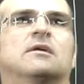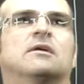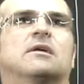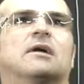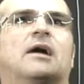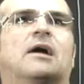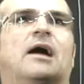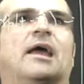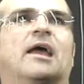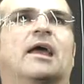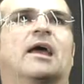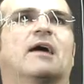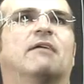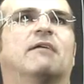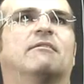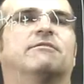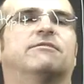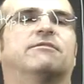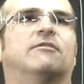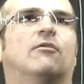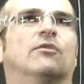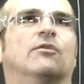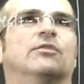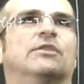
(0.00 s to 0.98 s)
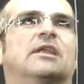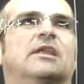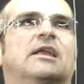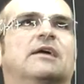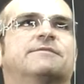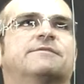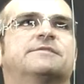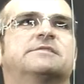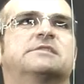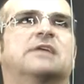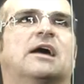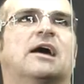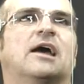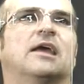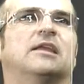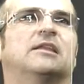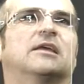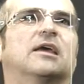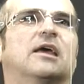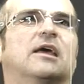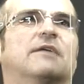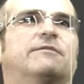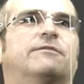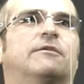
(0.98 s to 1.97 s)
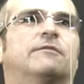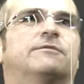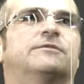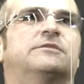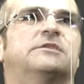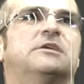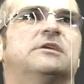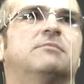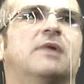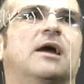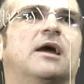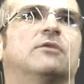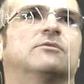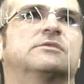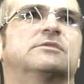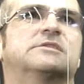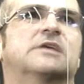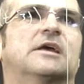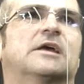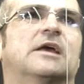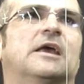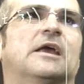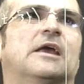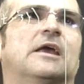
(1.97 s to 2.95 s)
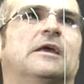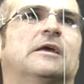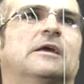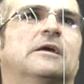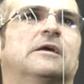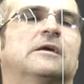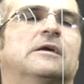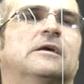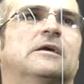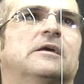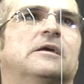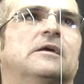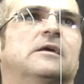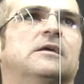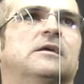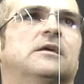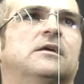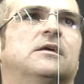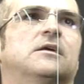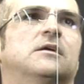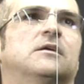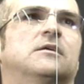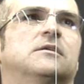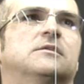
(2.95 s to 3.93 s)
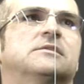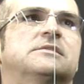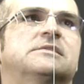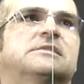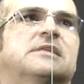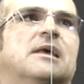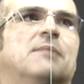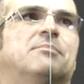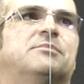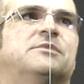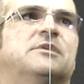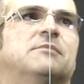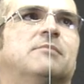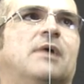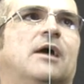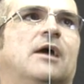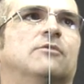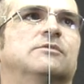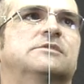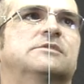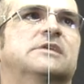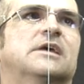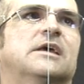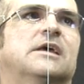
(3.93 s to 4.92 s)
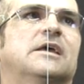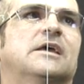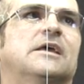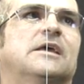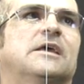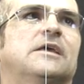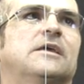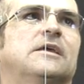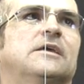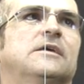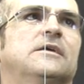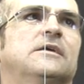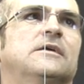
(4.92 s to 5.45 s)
I have on the left side f of t minus a, step t minus a,